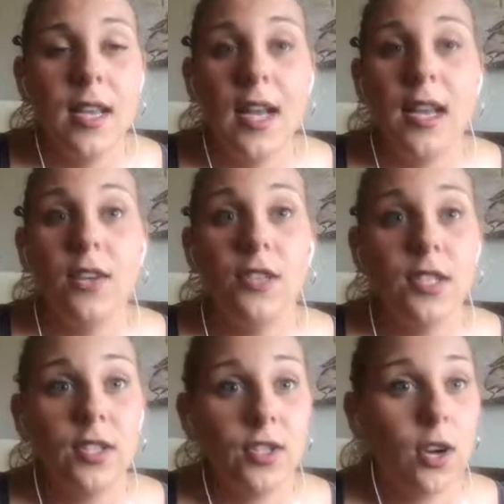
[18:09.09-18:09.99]
And you need
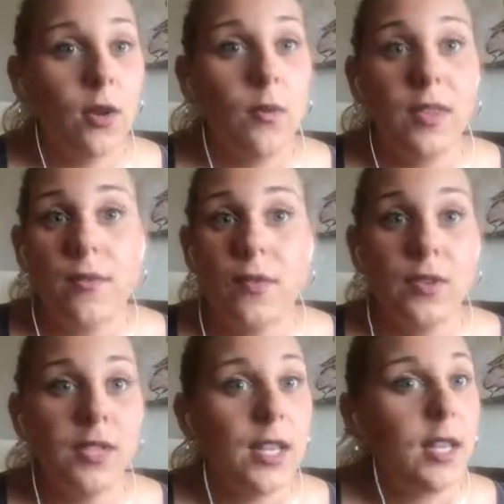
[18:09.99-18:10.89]
to start with, the
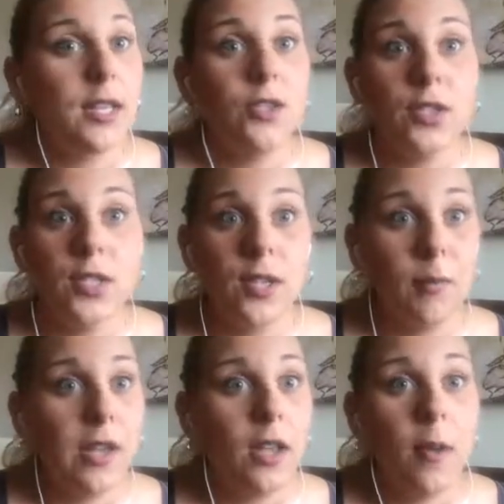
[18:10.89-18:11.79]
first thing is just
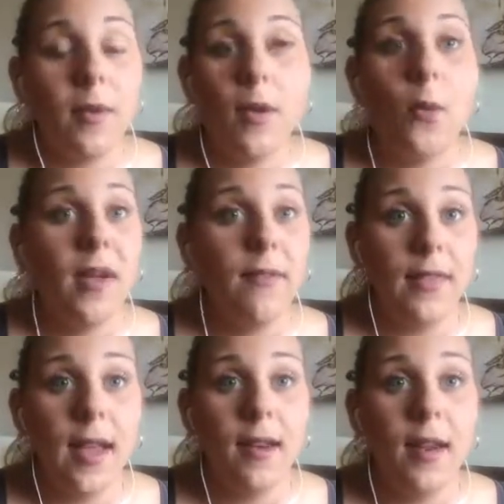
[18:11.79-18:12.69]
becoming aware of
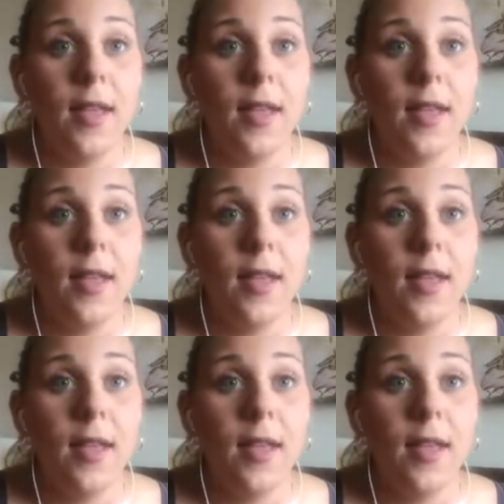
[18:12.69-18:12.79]
that,